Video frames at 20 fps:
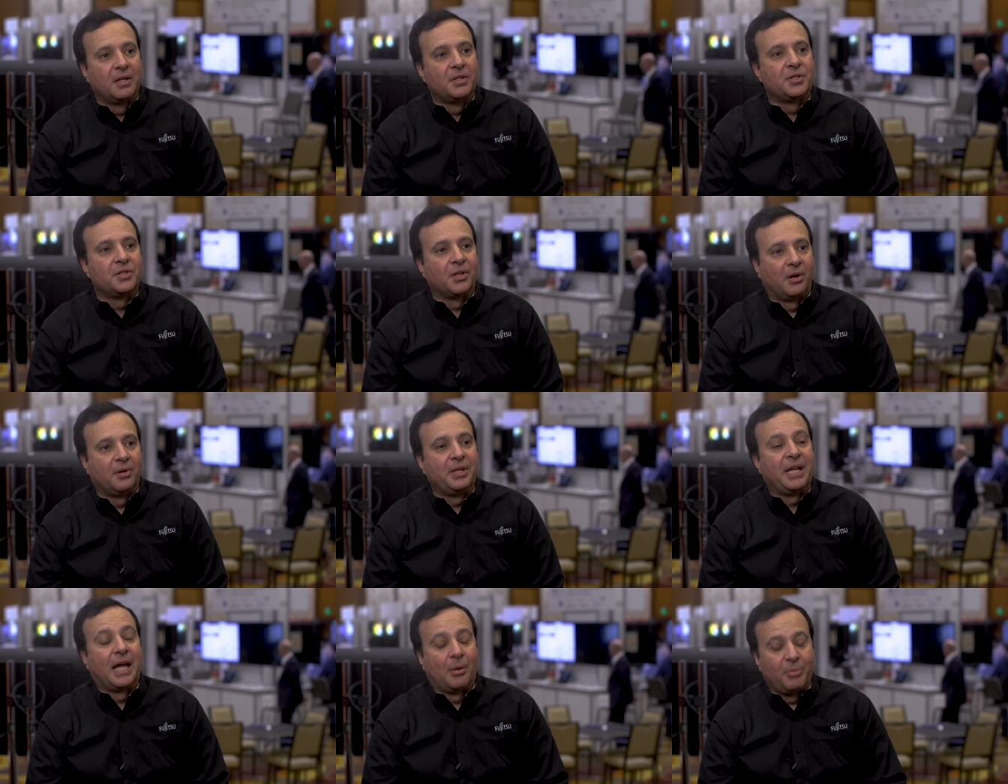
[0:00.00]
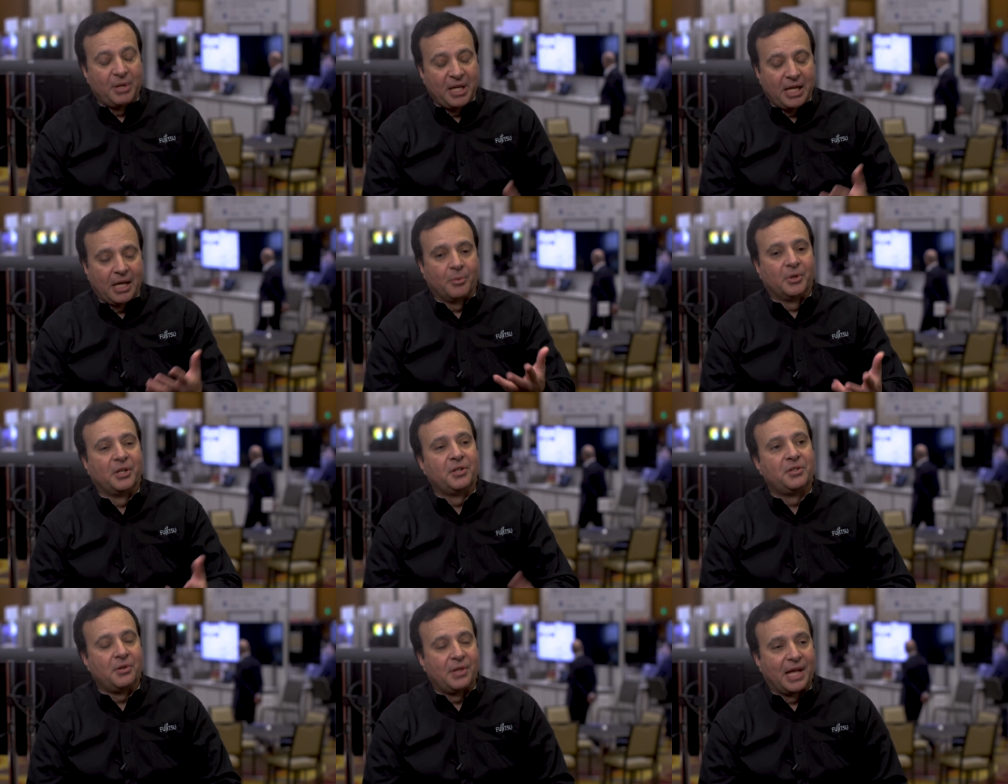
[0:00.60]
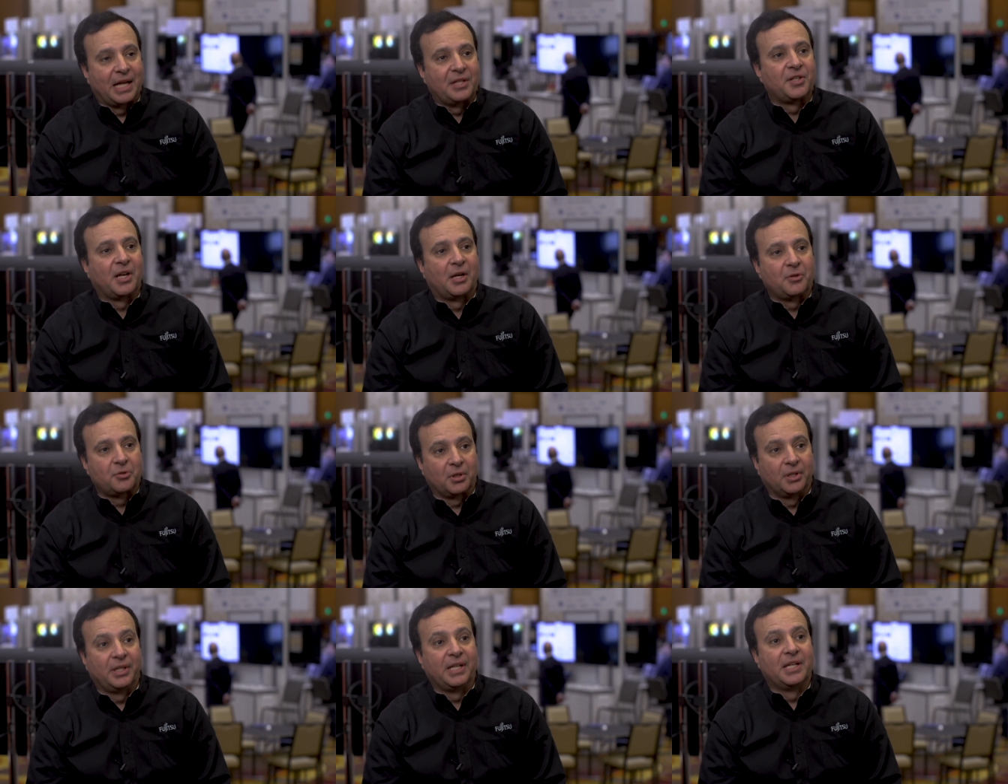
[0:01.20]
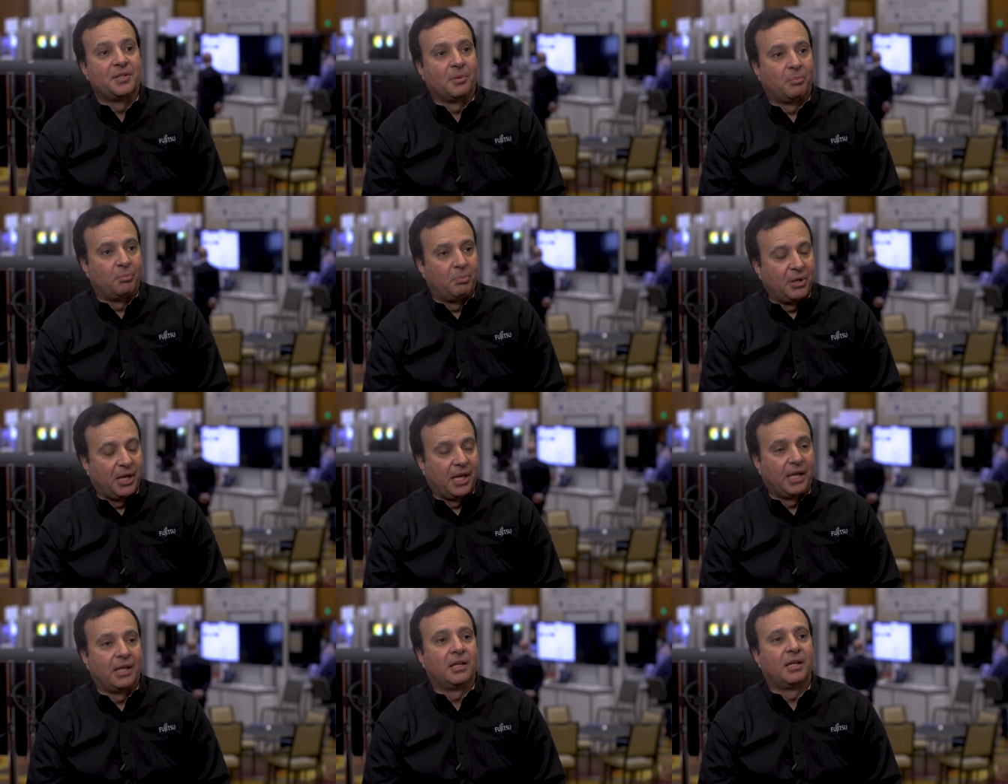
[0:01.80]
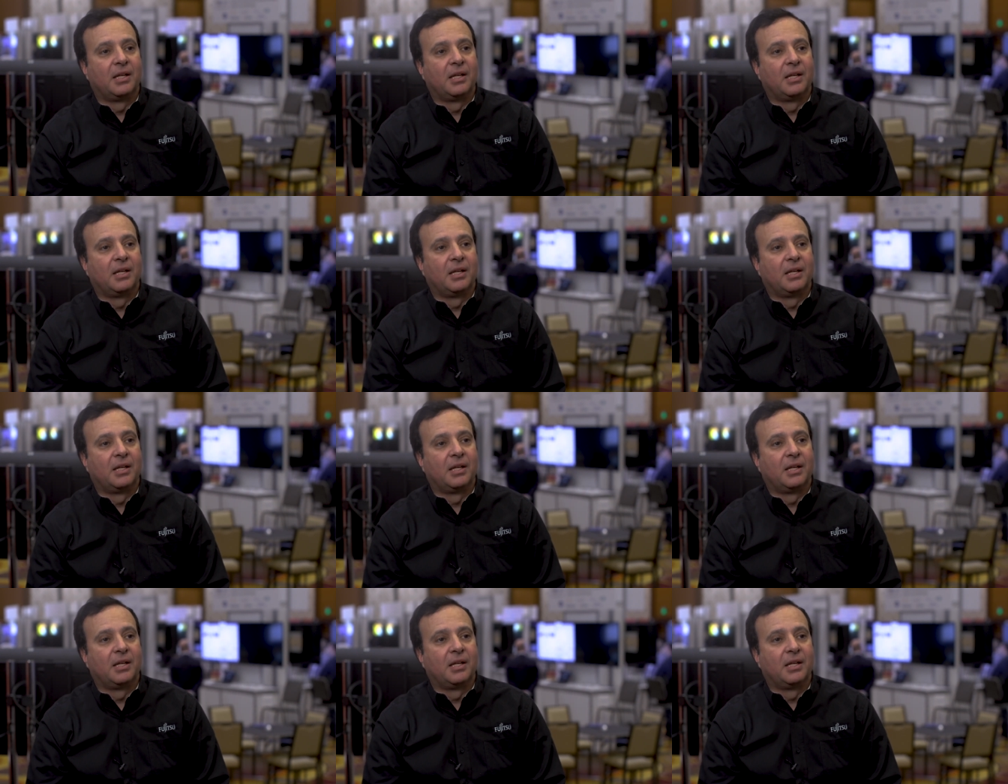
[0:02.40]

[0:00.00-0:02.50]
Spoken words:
So yeah, being able to do that centrally is a big